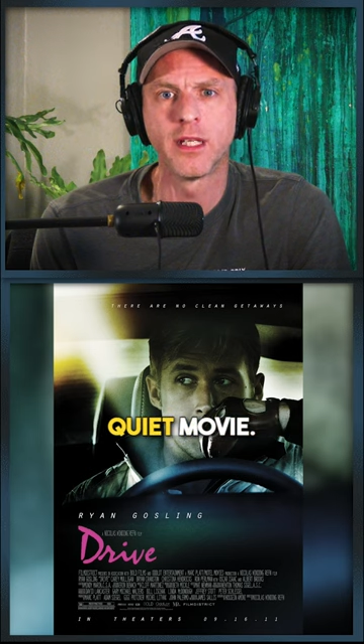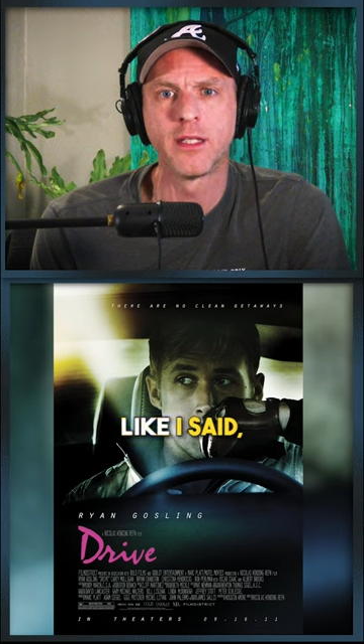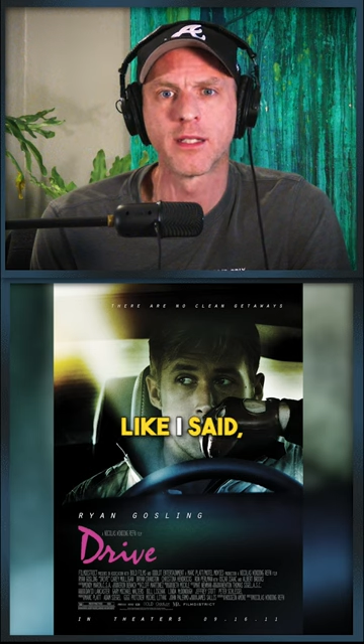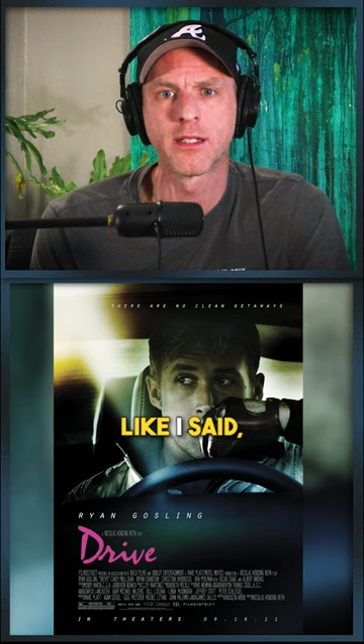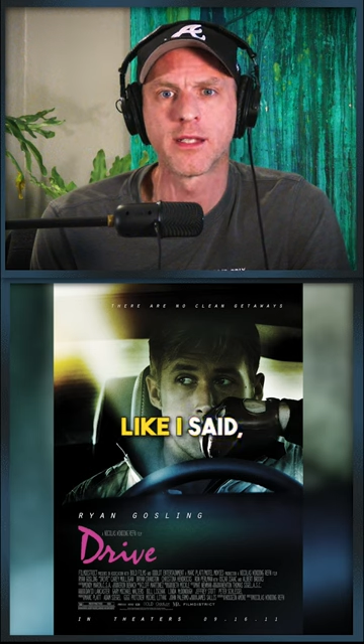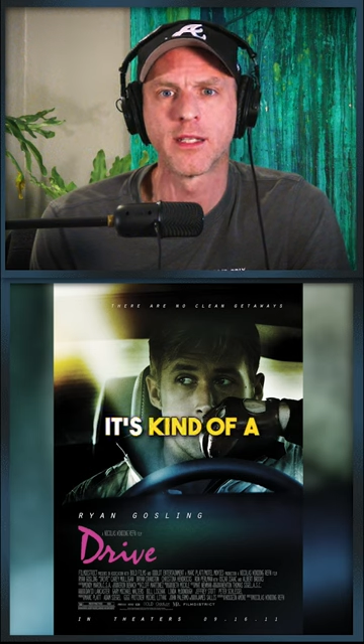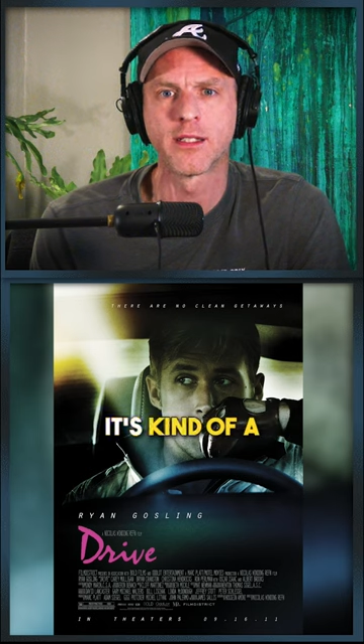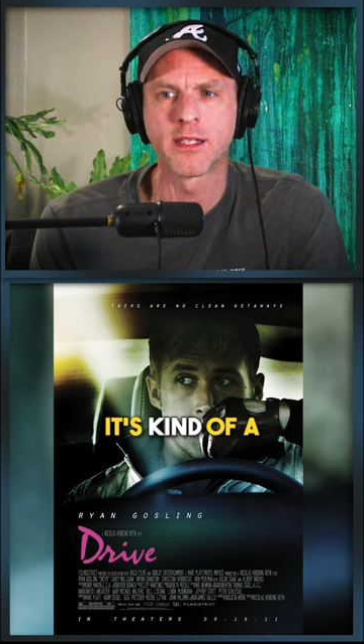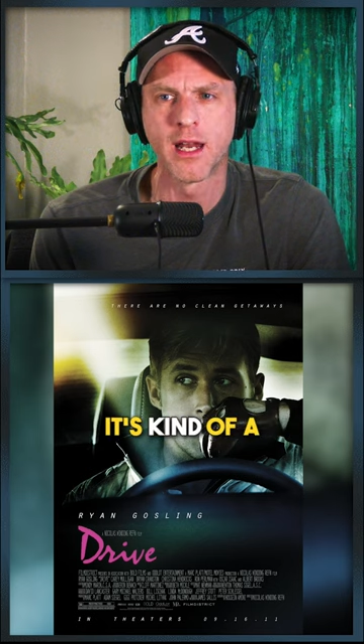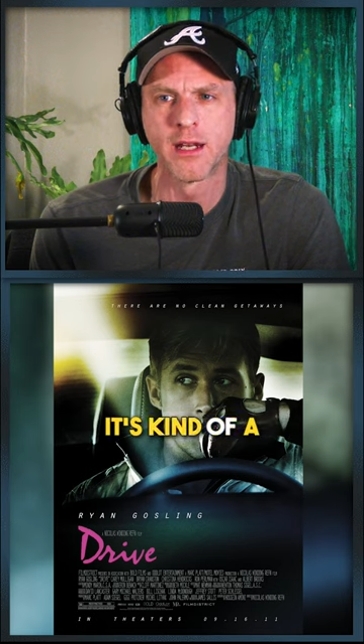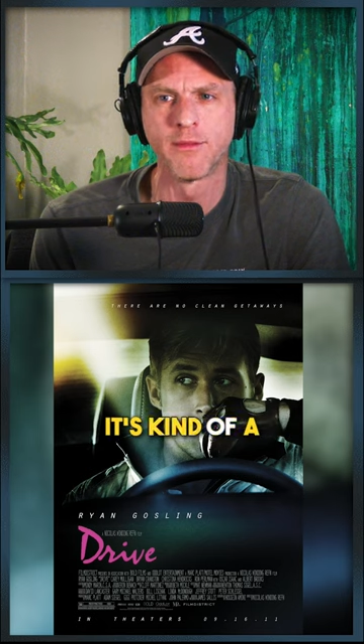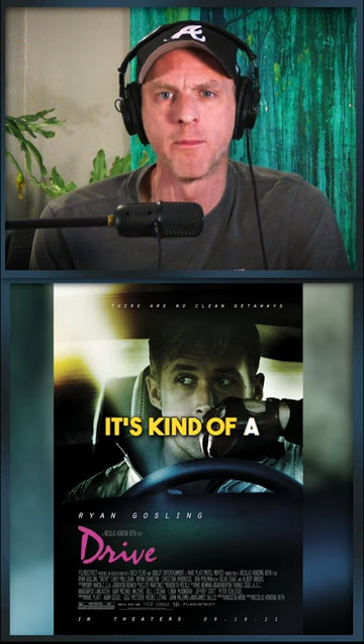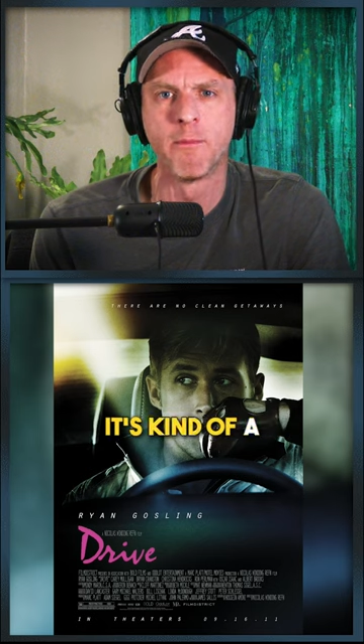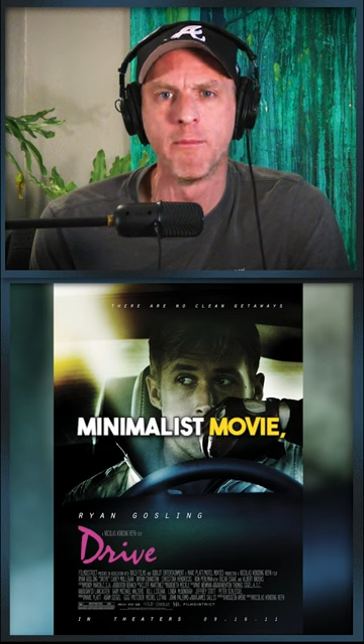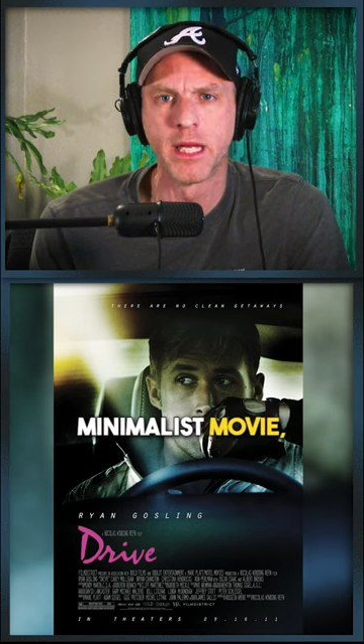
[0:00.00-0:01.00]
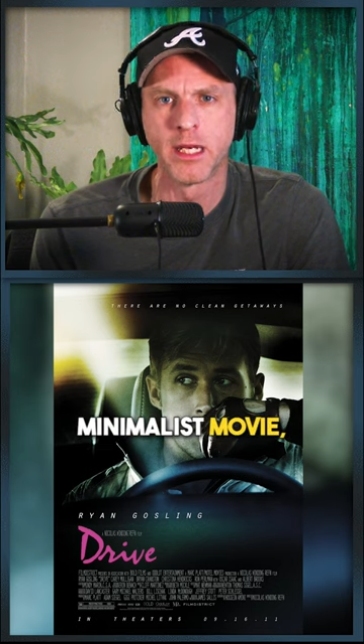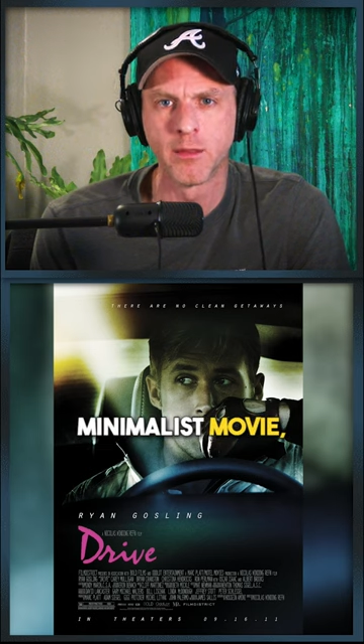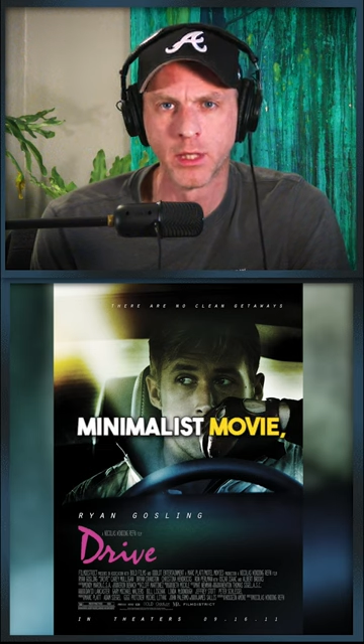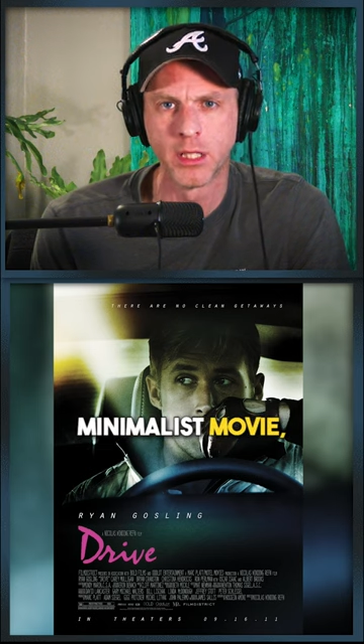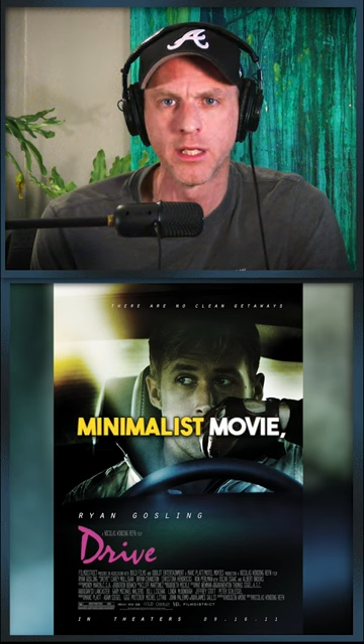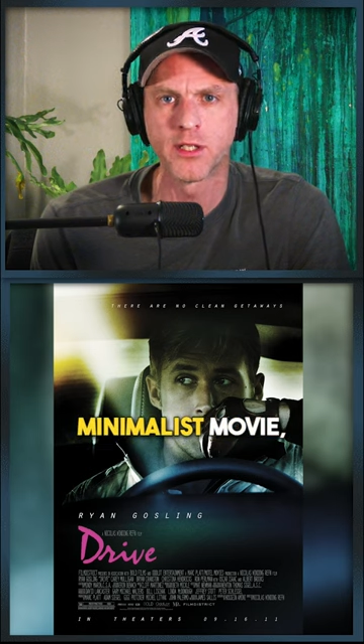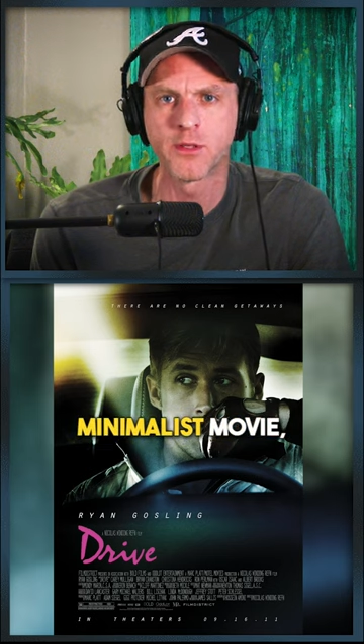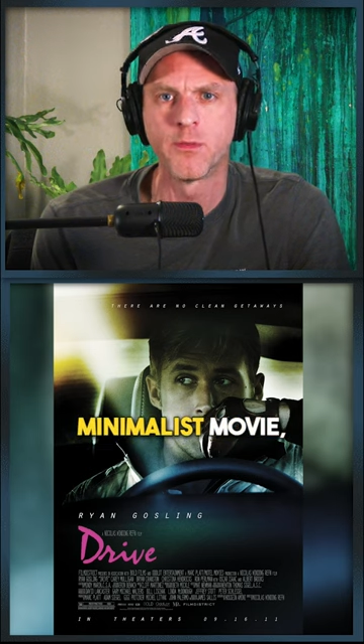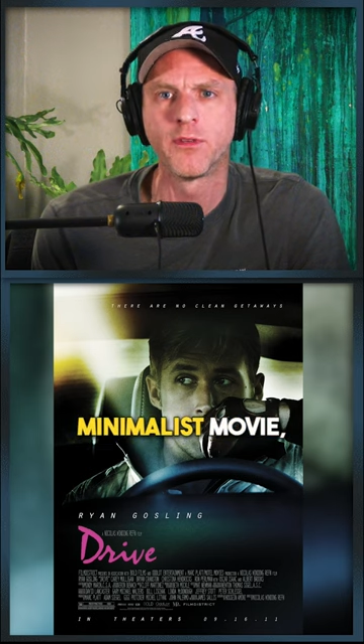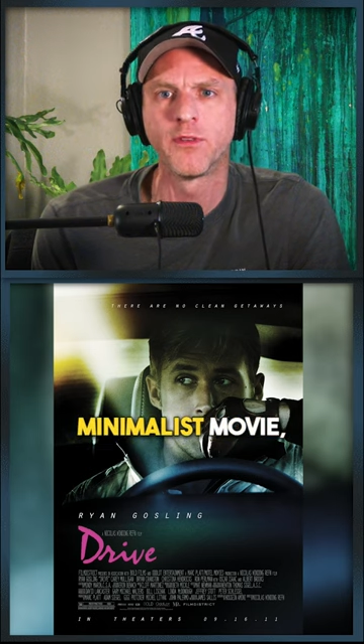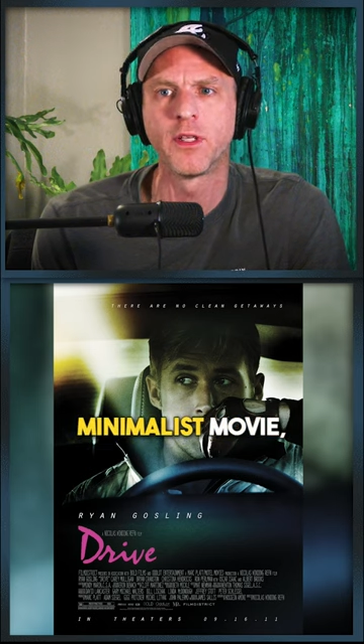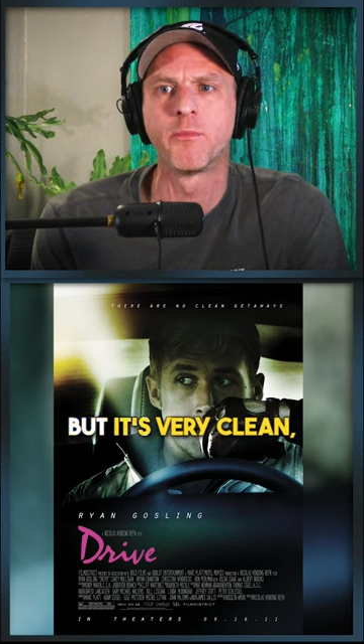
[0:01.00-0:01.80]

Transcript: Like I said, it's kind of a minimalist movie,